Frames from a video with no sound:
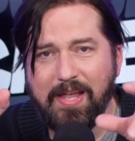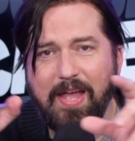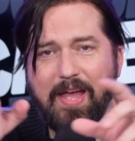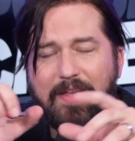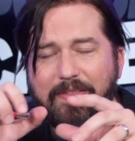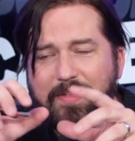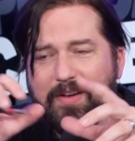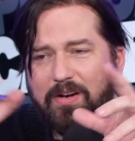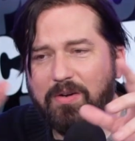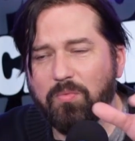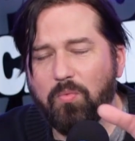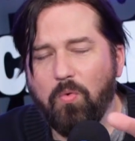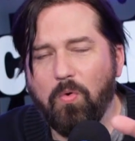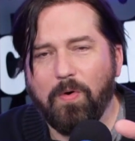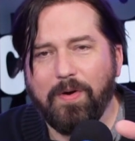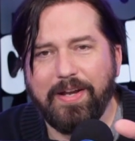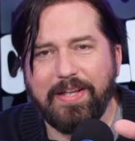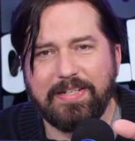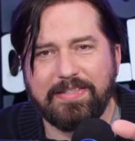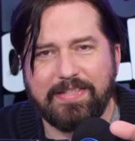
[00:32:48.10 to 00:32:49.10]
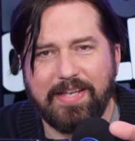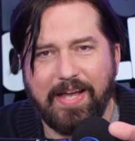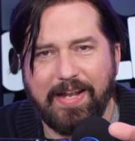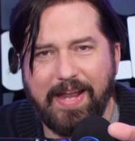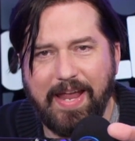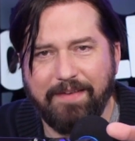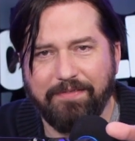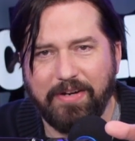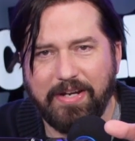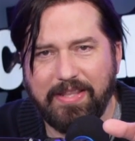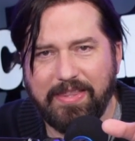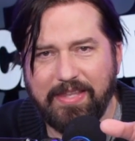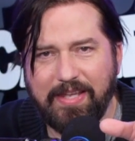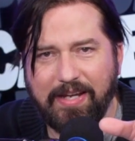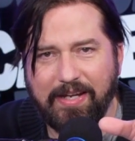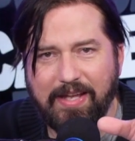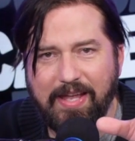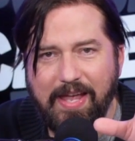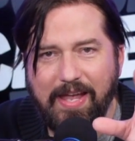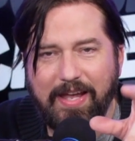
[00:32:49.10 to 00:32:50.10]
There are warnings on
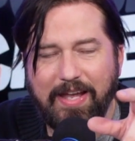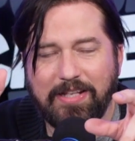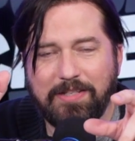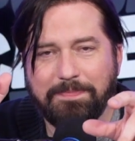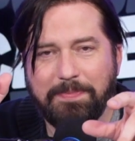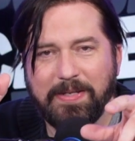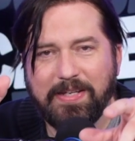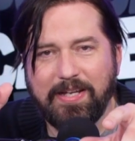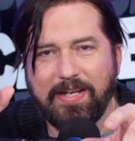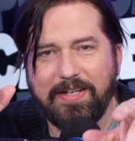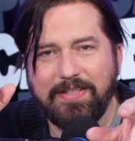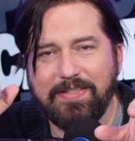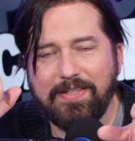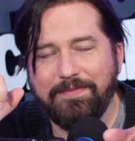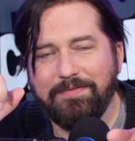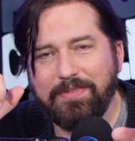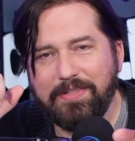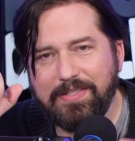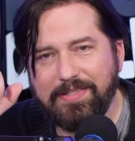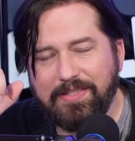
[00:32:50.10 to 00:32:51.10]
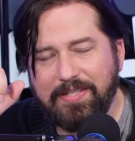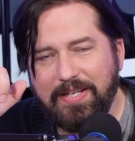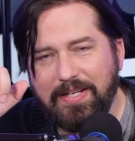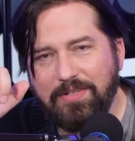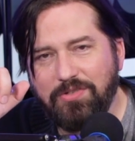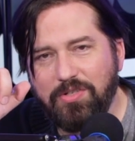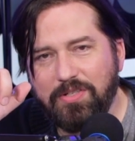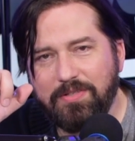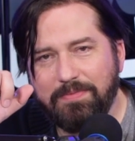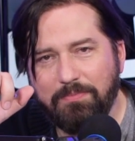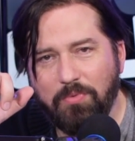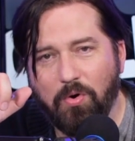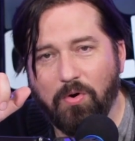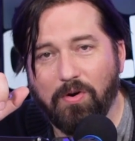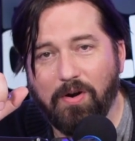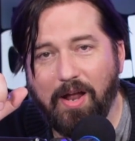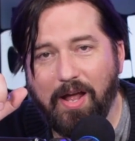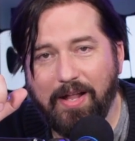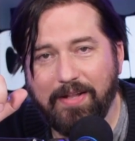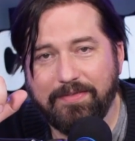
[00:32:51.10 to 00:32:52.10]
everything. It's because of litigious
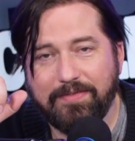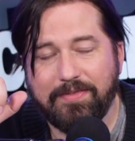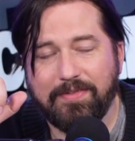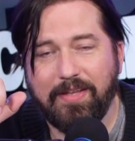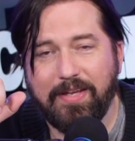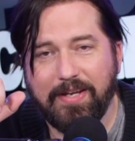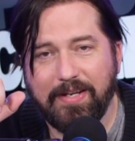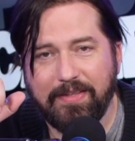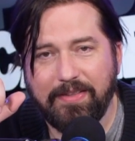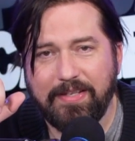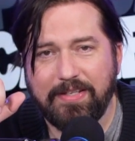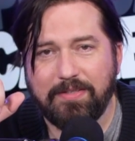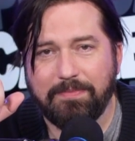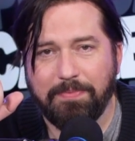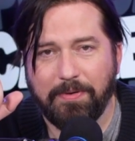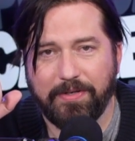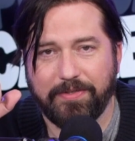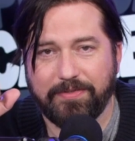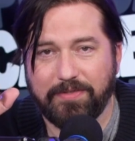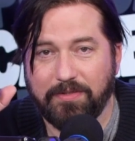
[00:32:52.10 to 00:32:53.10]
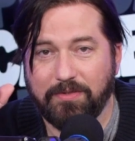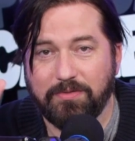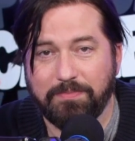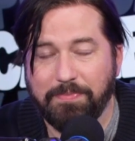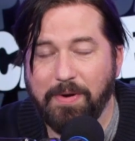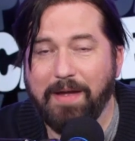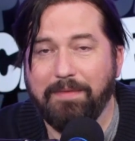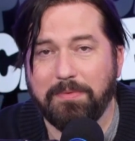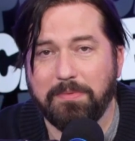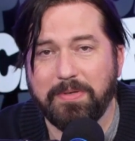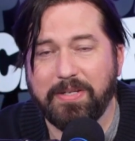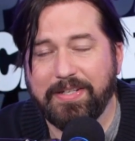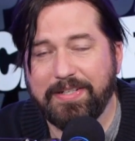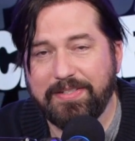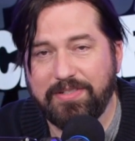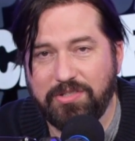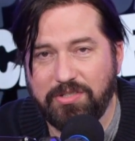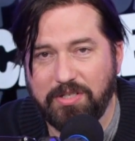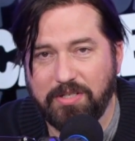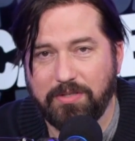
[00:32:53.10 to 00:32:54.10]
morons like this person, who's probably going
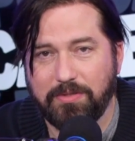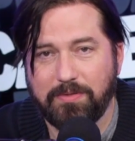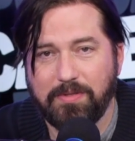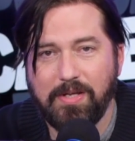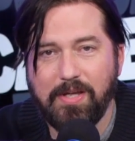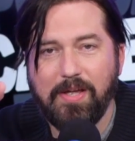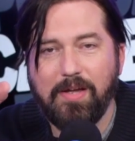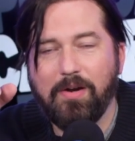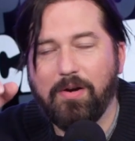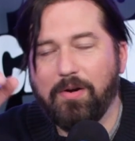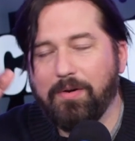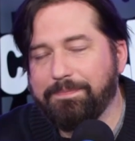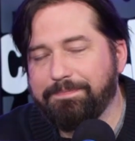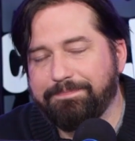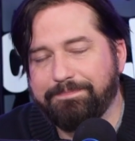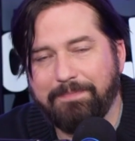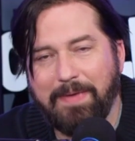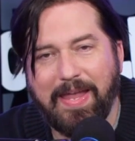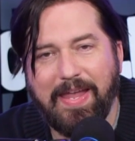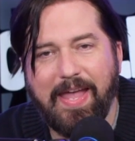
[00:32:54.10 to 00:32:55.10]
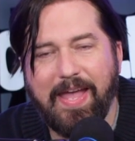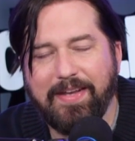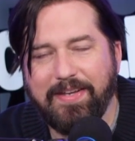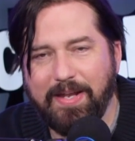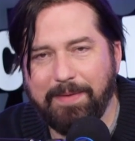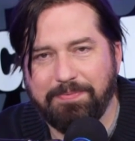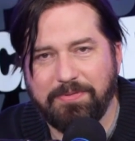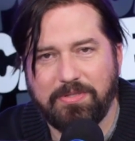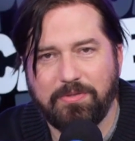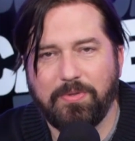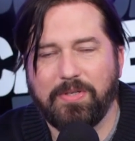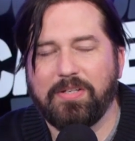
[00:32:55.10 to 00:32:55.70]
to sue, or may end up suing,